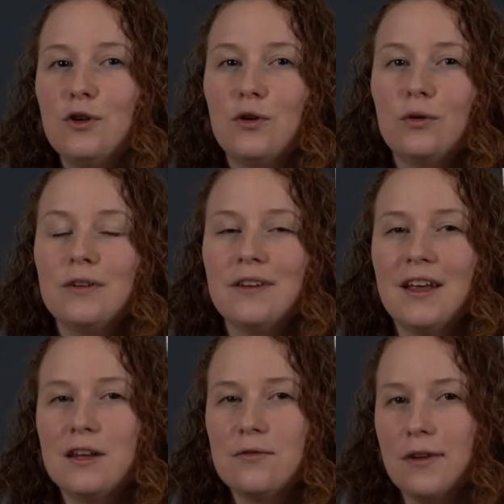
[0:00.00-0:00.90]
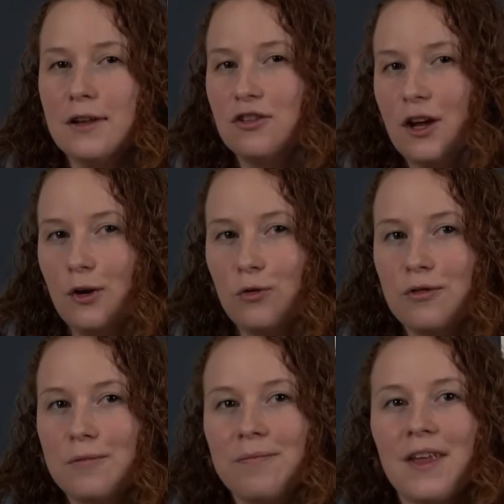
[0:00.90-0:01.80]
you notice any faint
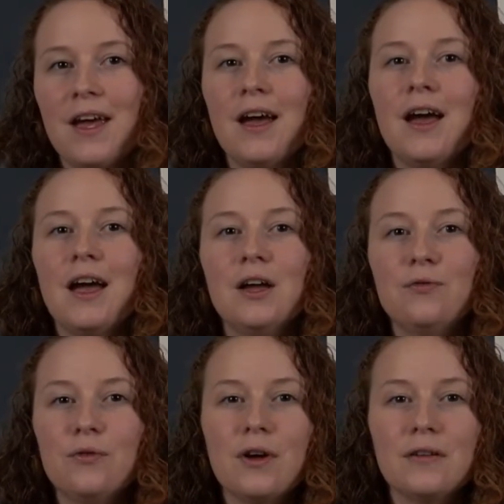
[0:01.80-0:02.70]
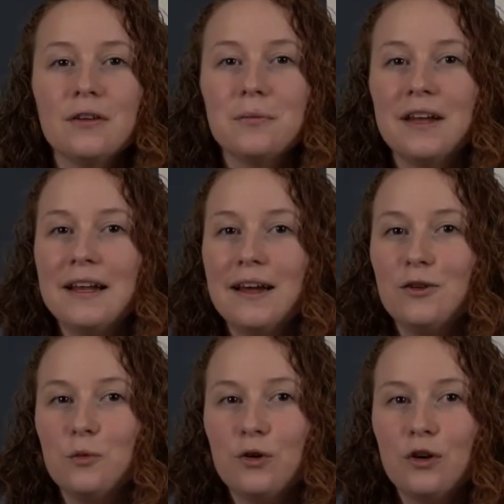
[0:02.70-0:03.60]
shadows. If you've got some daylight
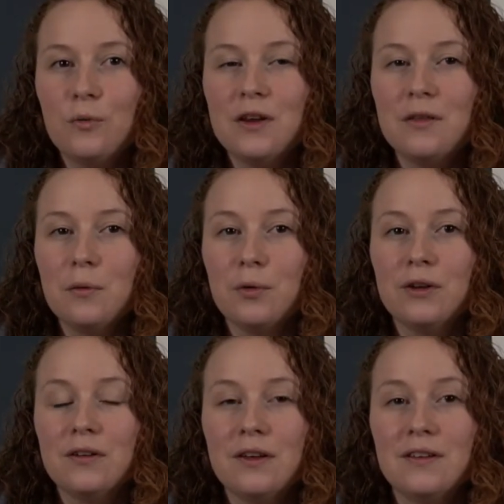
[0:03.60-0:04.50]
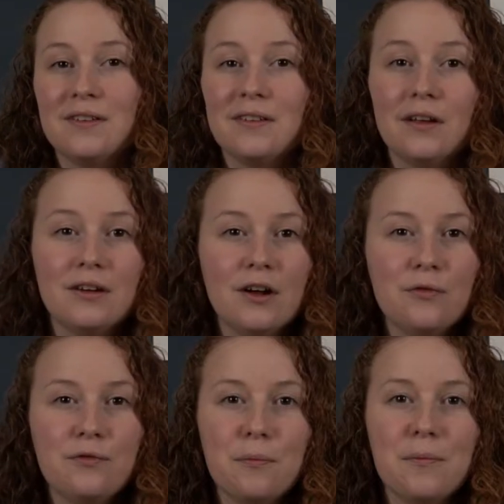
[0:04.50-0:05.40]
to work with, but it's not
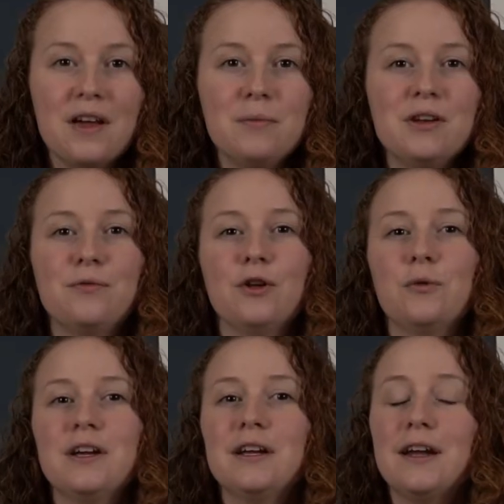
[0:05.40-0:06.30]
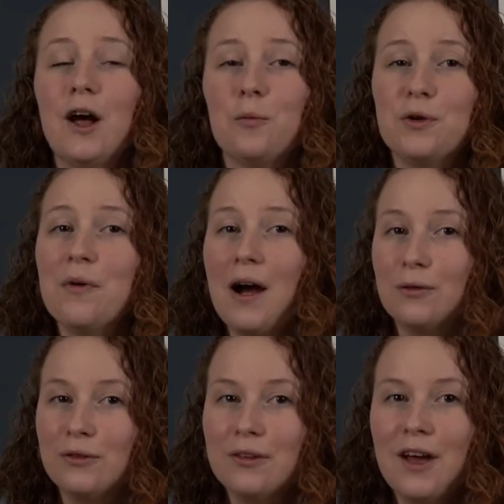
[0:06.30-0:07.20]
enough, maybe the following can help you
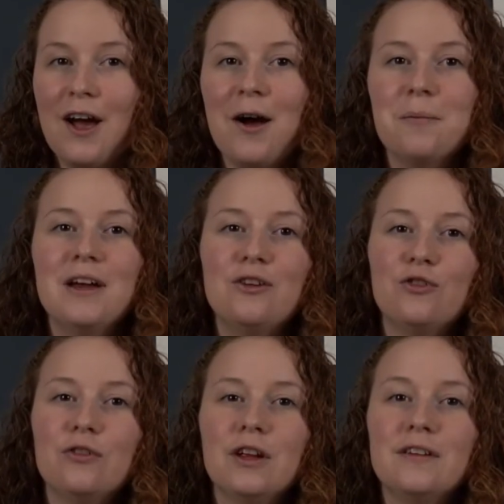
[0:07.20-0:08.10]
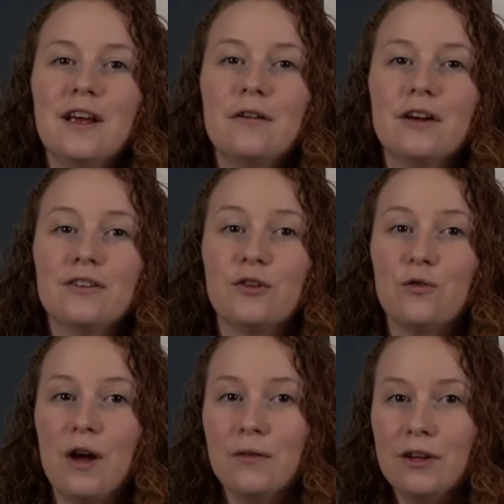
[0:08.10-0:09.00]
out. Make sure that the area
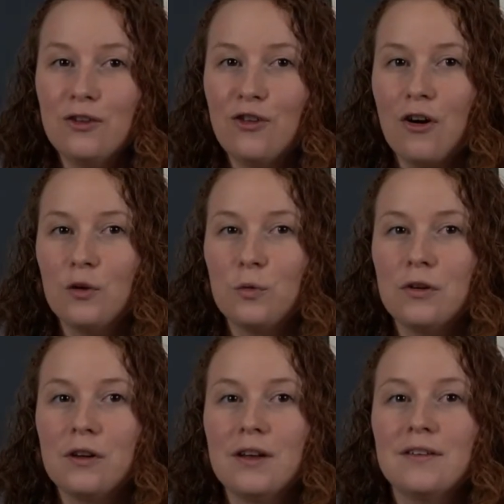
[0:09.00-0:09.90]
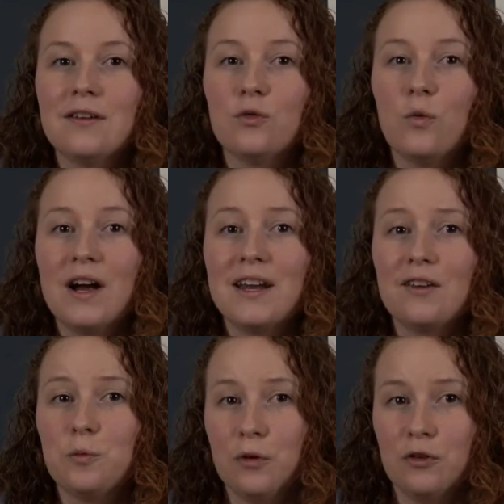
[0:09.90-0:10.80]
surrounding your artwork is as white
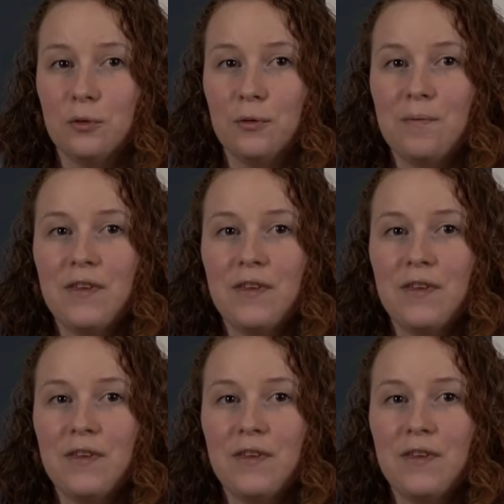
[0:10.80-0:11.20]
as possible.